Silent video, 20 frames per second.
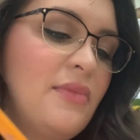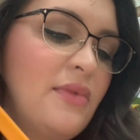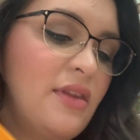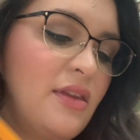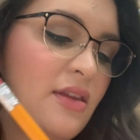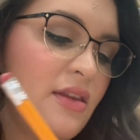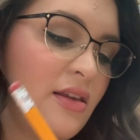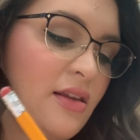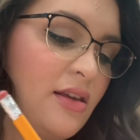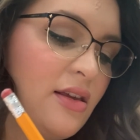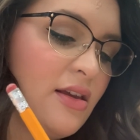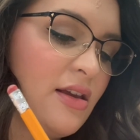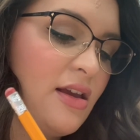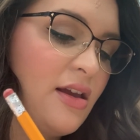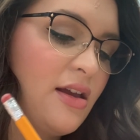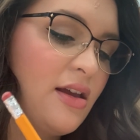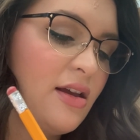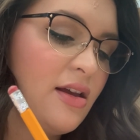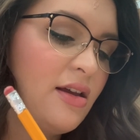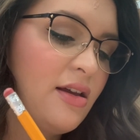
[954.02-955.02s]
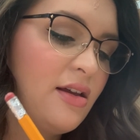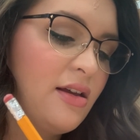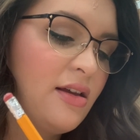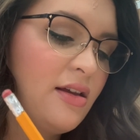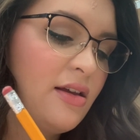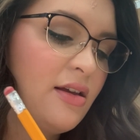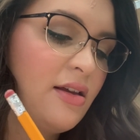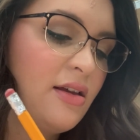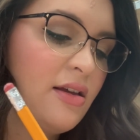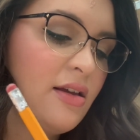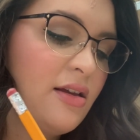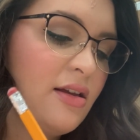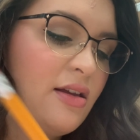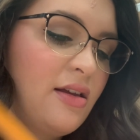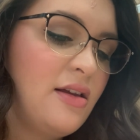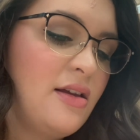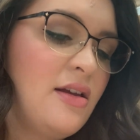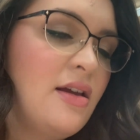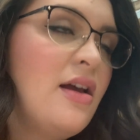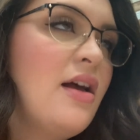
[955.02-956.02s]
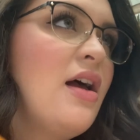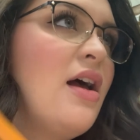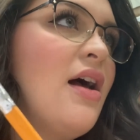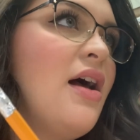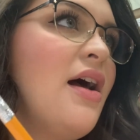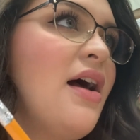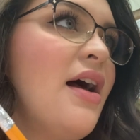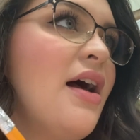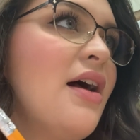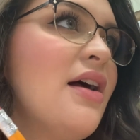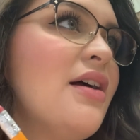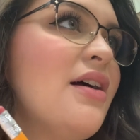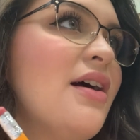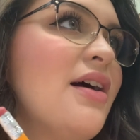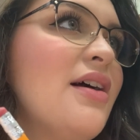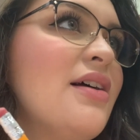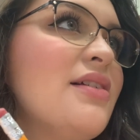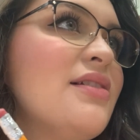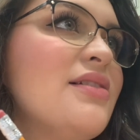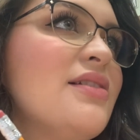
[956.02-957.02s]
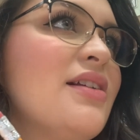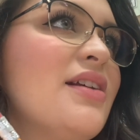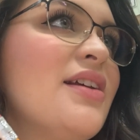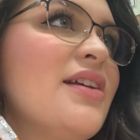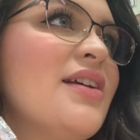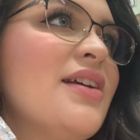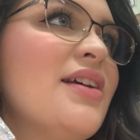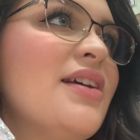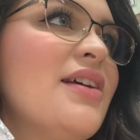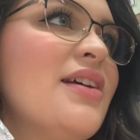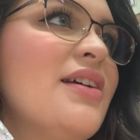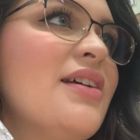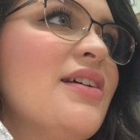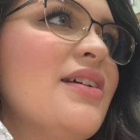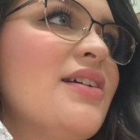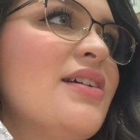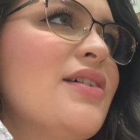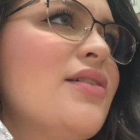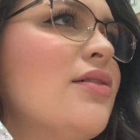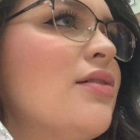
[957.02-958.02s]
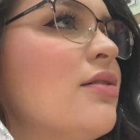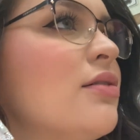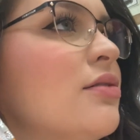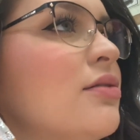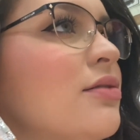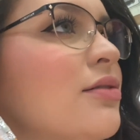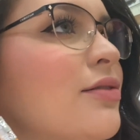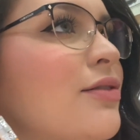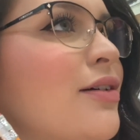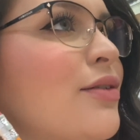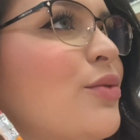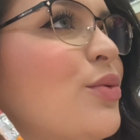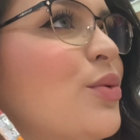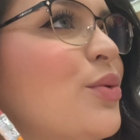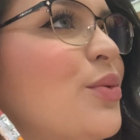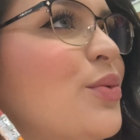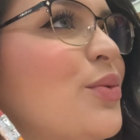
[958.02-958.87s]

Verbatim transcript: I don't know how to say